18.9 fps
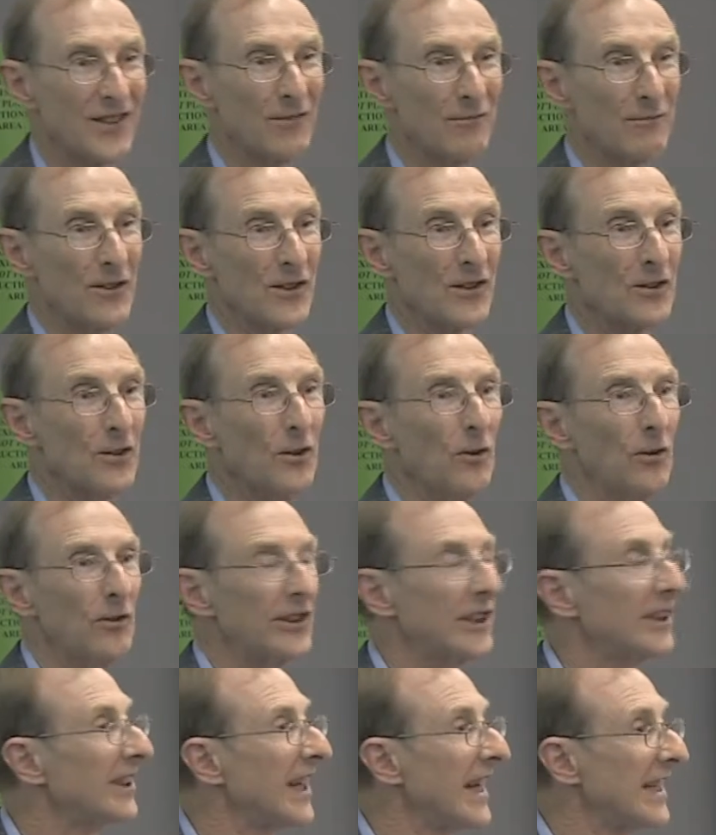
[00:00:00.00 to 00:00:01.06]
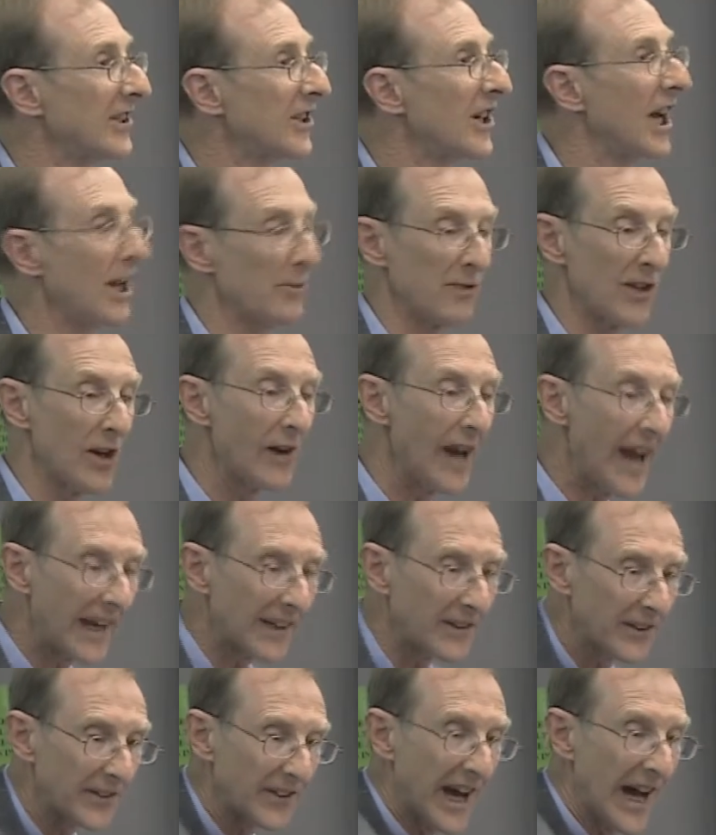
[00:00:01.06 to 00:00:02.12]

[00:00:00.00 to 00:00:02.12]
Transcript: as it was called at that time. So add